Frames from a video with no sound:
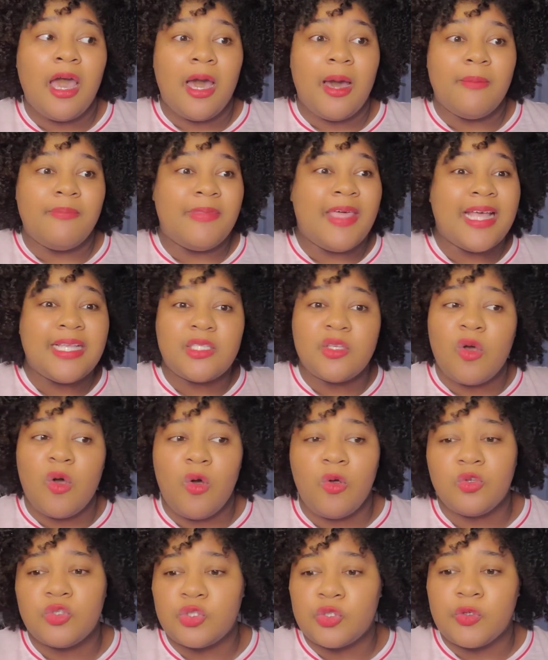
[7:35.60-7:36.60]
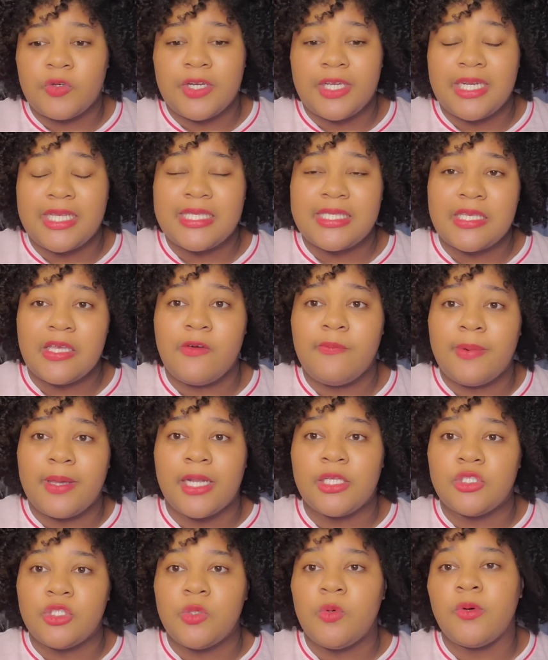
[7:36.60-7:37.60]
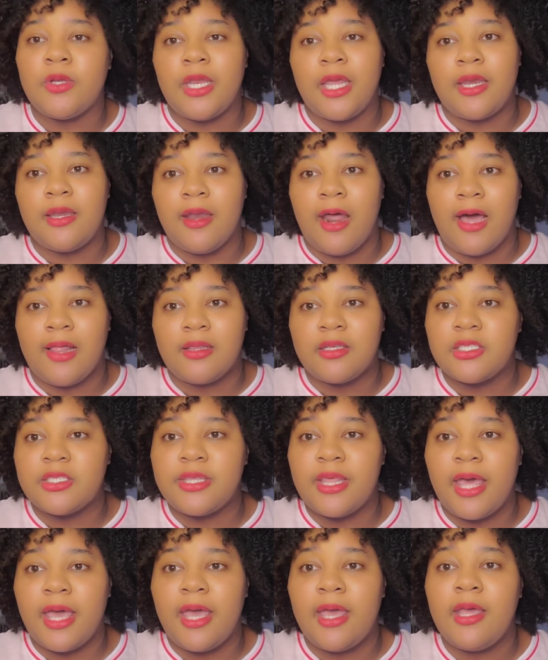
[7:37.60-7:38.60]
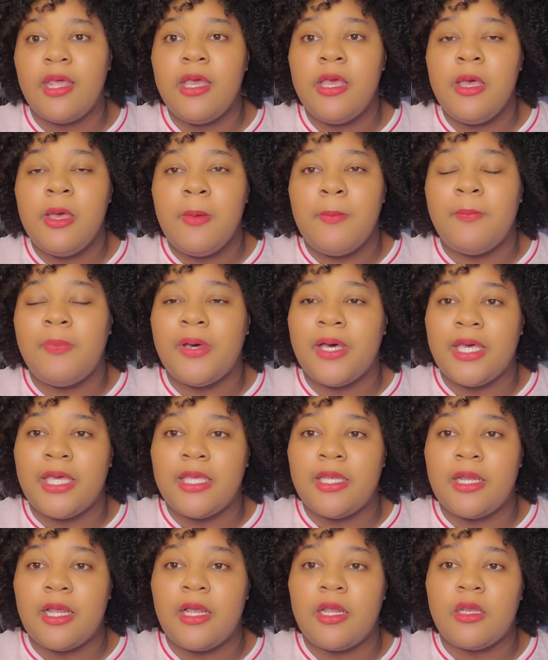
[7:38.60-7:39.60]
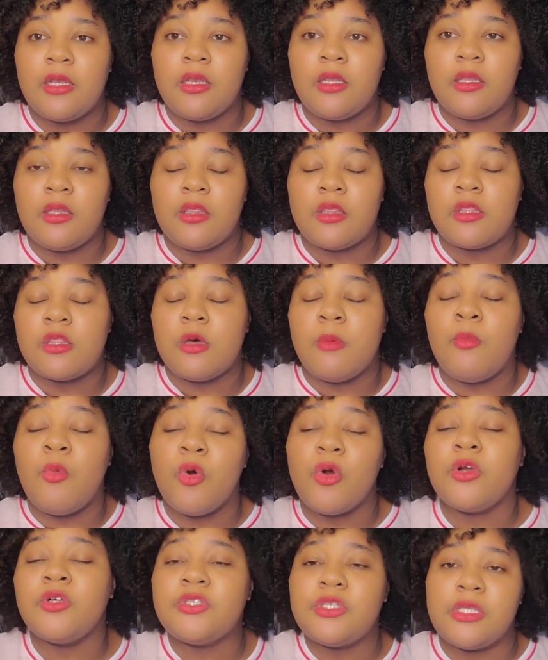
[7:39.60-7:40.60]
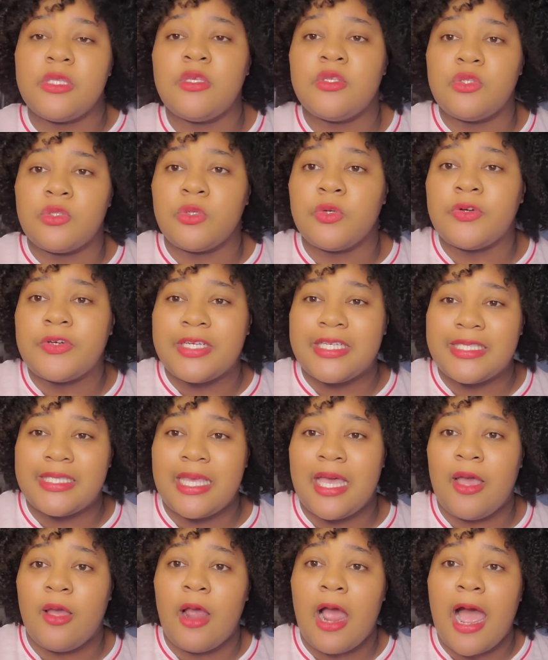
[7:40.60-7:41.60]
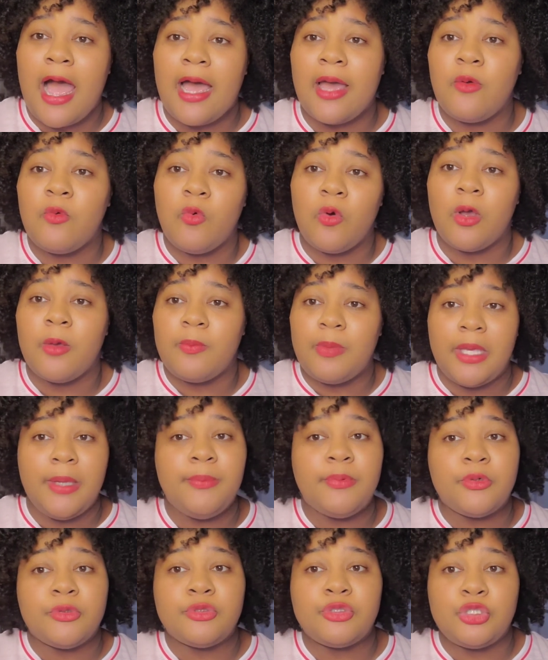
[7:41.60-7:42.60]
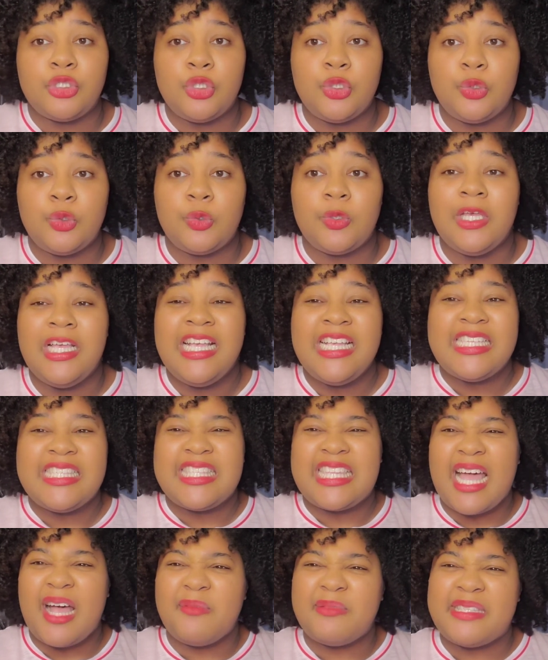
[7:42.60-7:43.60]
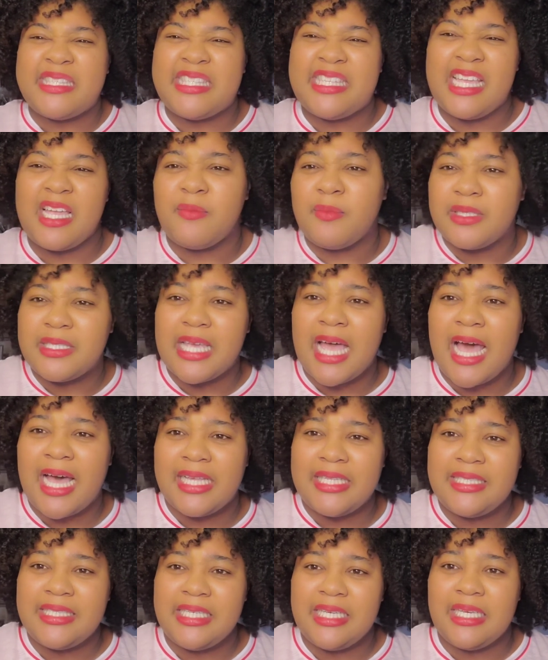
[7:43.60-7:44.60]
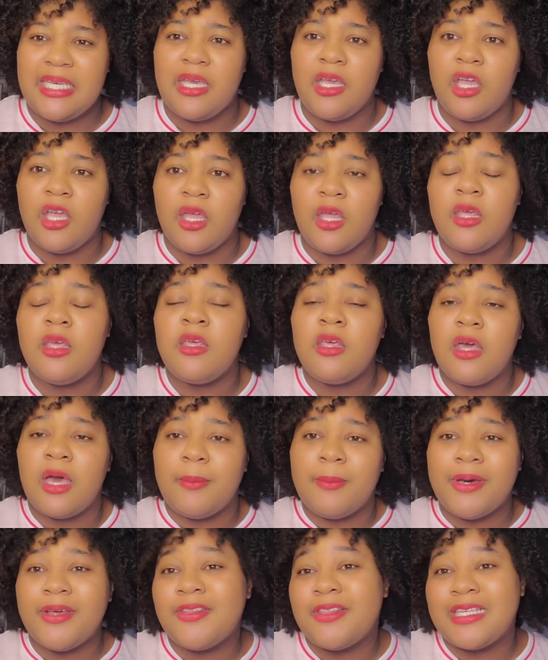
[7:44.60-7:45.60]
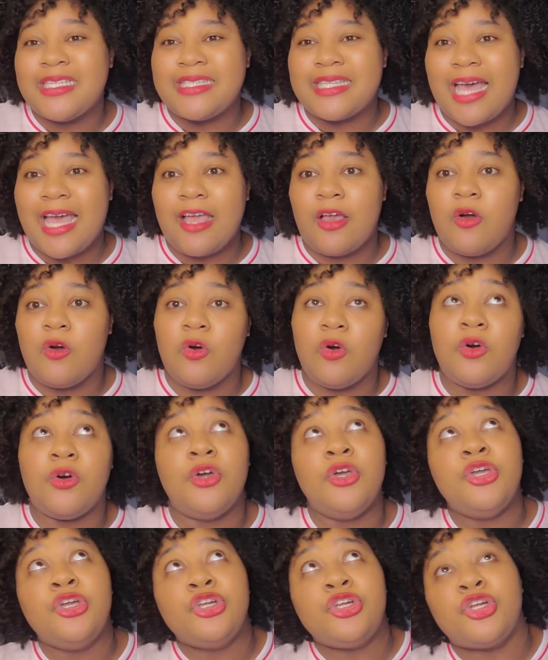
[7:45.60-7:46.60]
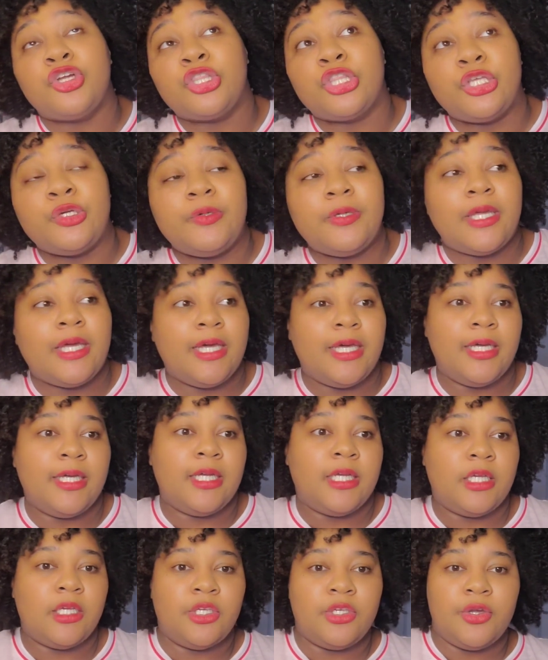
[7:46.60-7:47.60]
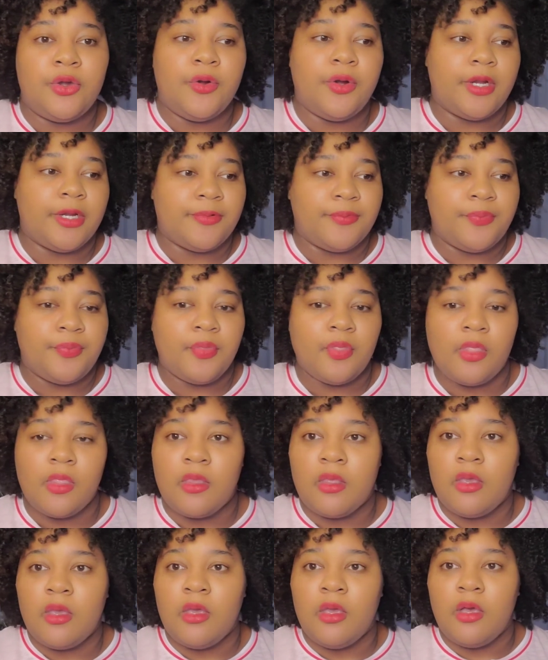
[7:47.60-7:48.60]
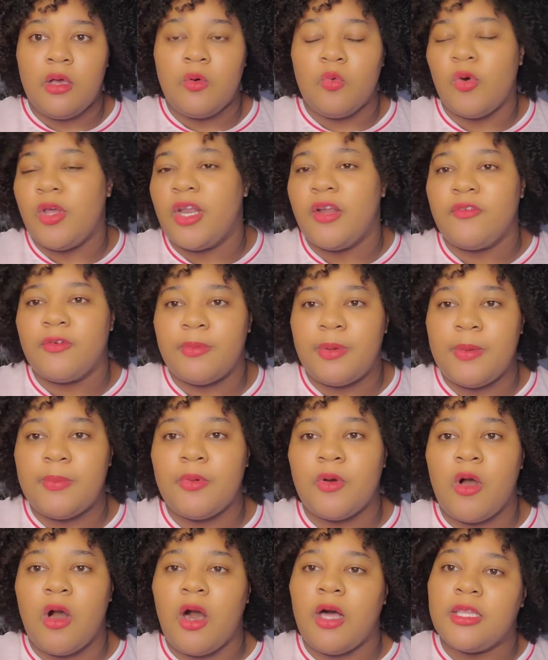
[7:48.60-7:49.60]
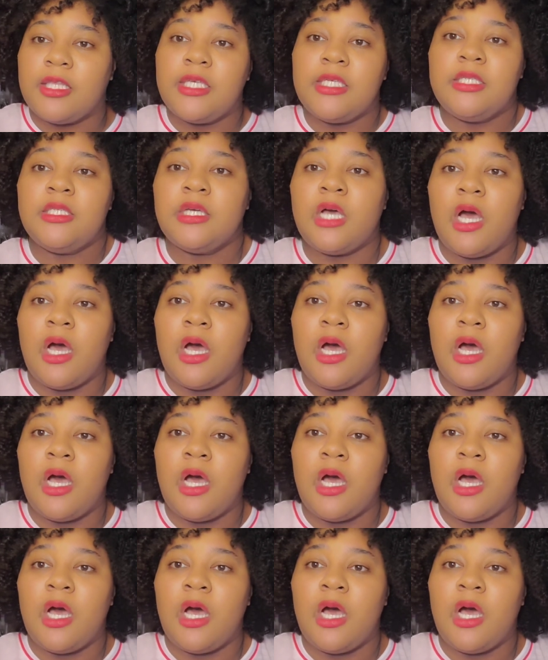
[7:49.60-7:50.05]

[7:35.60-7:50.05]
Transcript: That's a whole story in itself, but I do want to acknowledge that. But the moral to this story is that I want people to stop stigmatizing a monthly cycle, your Luna, your whatever people call it.